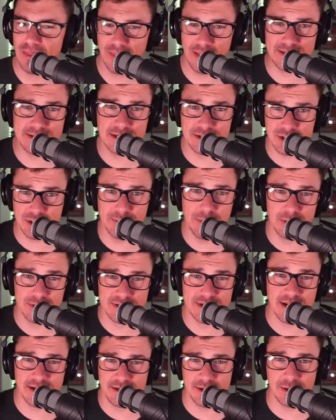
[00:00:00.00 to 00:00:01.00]
That's actually the
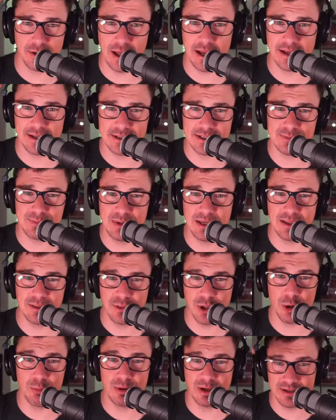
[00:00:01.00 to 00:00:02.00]
most technical I can speak,
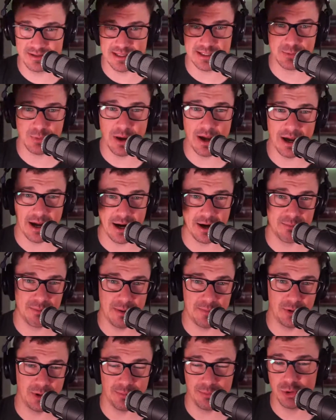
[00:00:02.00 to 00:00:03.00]
though, because that's why I hire
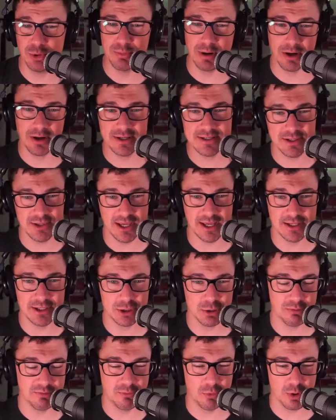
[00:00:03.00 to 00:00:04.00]
people at Blueberry, so they can
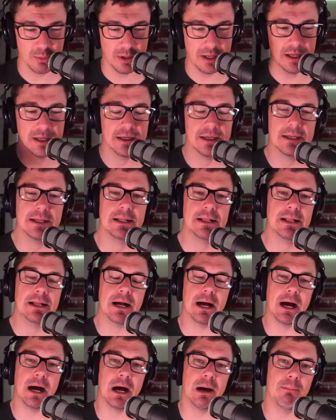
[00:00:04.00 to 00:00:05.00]
do it for me.
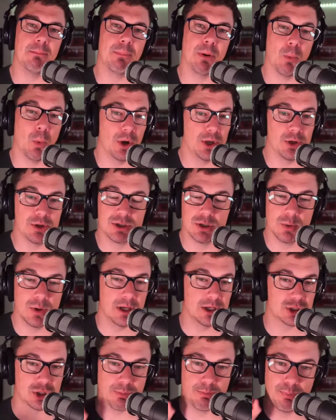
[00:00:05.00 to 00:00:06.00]
But what you're
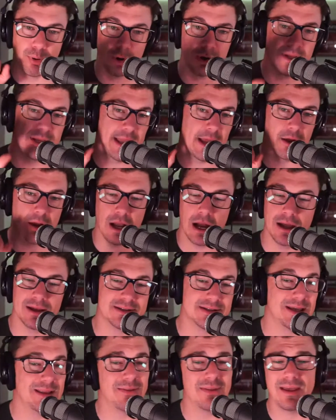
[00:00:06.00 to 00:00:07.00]
doing is you're putting out
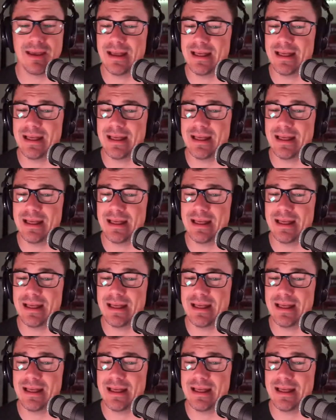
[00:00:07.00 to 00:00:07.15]
content.